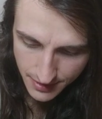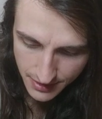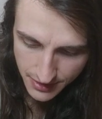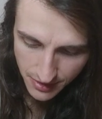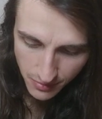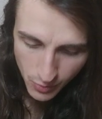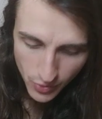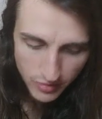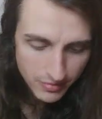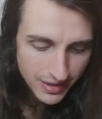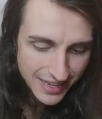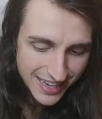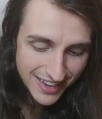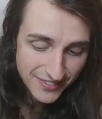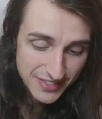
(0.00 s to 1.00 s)
Someone
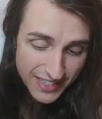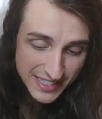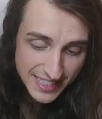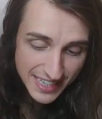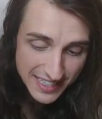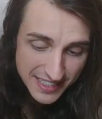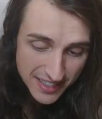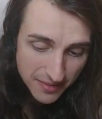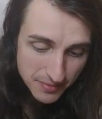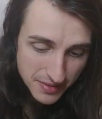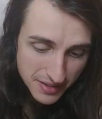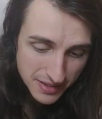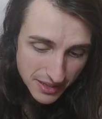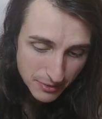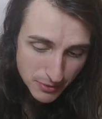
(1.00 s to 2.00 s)
might have said
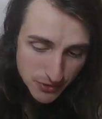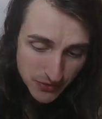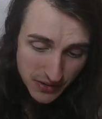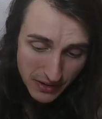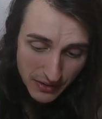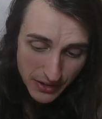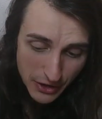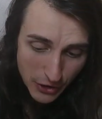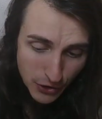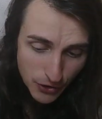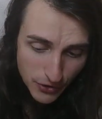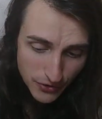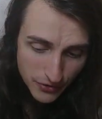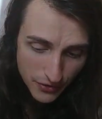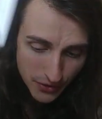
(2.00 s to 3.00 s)
something that was very
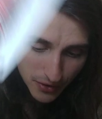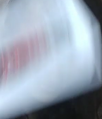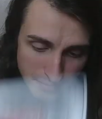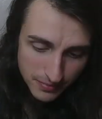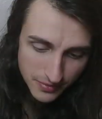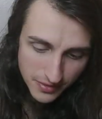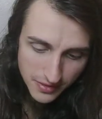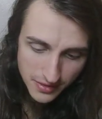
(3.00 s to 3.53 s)
hurtful.